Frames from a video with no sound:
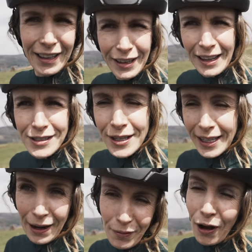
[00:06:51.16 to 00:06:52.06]
I'll turn the
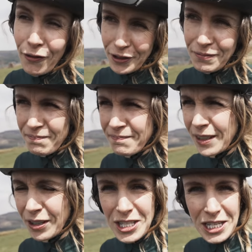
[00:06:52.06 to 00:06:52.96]
camera off and
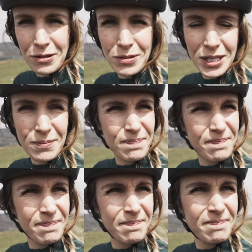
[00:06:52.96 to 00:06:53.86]
continue to
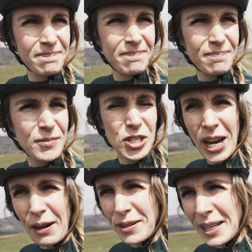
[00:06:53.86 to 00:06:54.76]

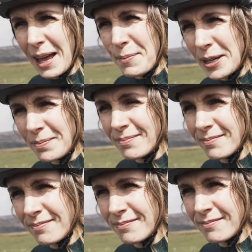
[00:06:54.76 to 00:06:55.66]
shout with the Lemmy.
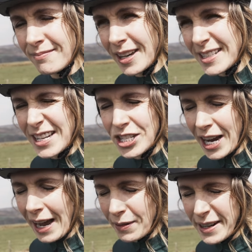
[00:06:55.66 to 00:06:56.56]
I say
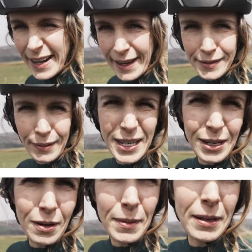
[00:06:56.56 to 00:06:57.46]
shout in a nice way, you
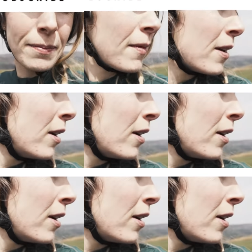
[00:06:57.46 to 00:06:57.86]
know what I mean.